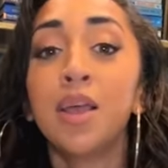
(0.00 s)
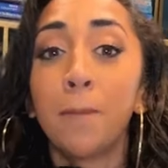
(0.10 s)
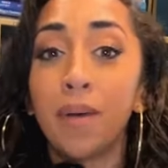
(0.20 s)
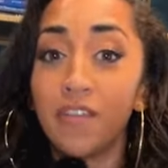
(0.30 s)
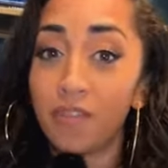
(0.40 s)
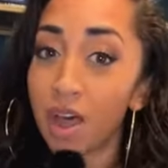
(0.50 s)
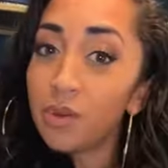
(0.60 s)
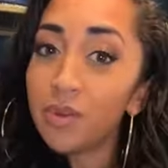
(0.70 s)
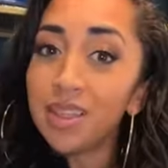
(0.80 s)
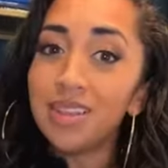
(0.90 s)
By
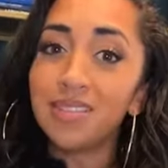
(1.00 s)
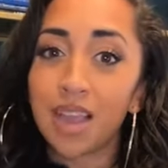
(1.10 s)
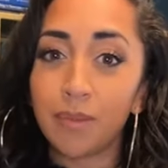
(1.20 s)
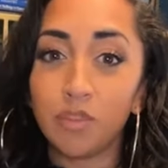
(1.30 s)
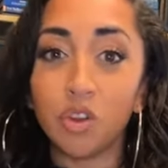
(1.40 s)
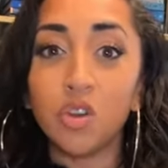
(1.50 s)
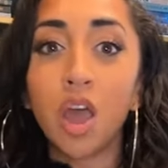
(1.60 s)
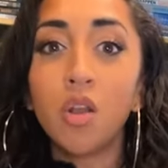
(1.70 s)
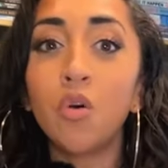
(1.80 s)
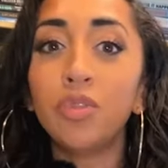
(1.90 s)
following these steps, you're
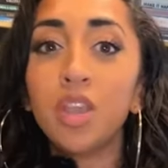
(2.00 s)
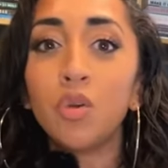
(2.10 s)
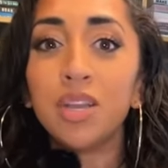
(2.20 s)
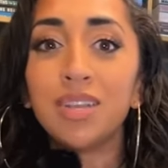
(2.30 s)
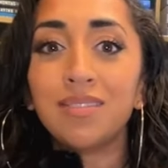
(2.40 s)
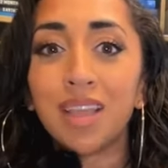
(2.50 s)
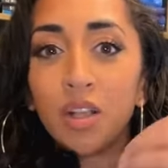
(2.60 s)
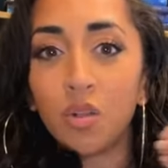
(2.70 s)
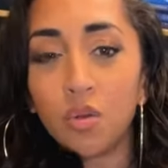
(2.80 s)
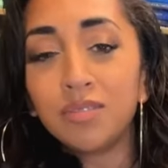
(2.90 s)
not only going to
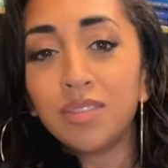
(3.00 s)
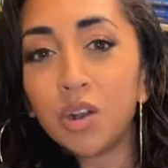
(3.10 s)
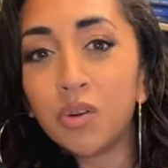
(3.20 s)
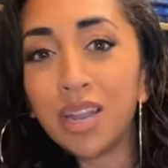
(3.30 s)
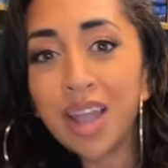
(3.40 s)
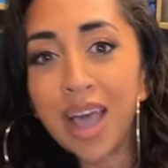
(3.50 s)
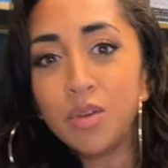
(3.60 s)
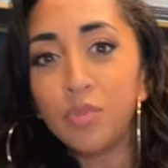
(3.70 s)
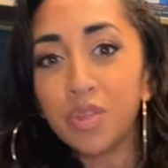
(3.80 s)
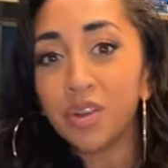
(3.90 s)
set goals that are
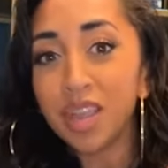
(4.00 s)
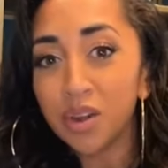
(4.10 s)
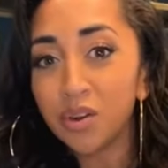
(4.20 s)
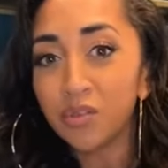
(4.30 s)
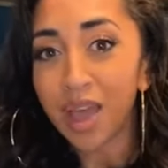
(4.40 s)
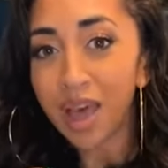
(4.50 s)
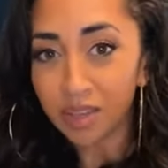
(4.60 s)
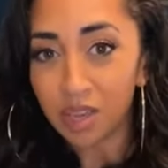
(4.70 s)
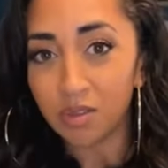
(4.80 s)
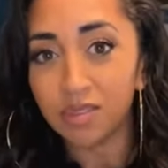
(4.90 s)
aligned with your inner
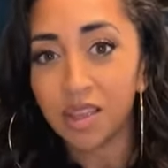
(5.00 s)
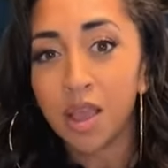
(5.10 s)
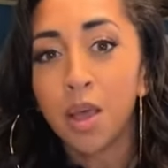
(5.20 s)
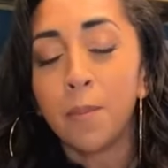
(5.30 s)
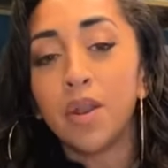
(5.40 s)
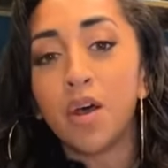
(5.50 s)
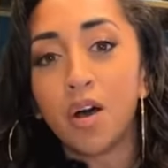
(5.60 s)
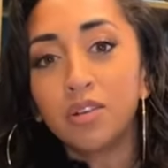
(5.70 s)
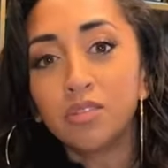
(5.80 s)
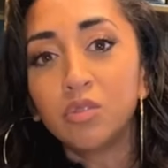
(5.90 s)
values, but
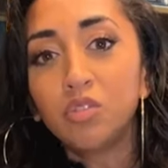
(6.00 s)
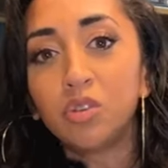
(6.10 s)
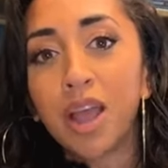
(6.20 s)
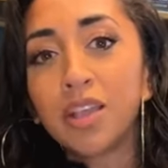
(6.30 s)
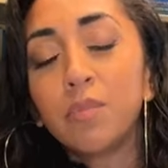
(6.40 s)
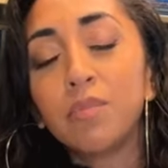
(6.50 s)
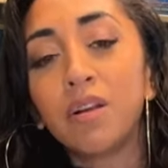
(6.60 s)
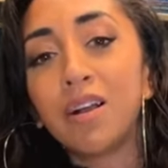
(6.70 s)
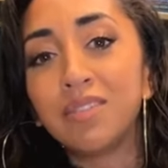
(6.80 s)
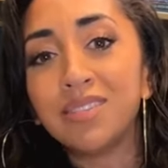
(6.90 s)
also track your
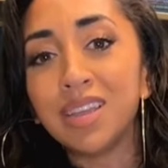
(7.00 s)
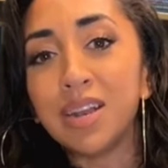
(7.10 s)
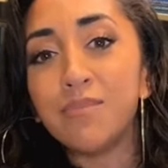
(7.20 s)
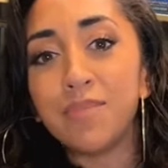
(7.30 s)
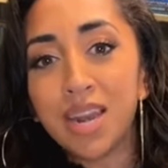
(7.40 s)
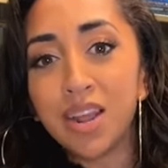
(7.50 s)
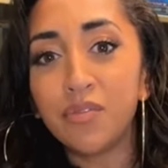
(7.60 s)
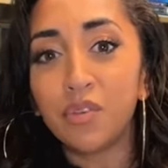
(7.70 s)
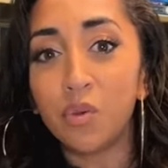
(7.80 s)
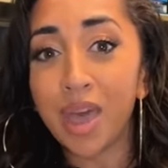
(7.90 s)
progress in a
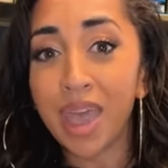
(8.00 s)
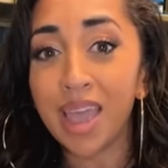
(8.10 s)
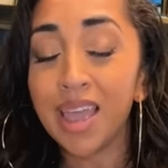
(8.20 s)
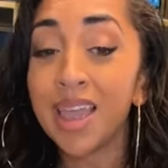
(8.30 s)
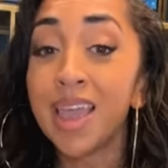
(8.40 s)
meaningful way.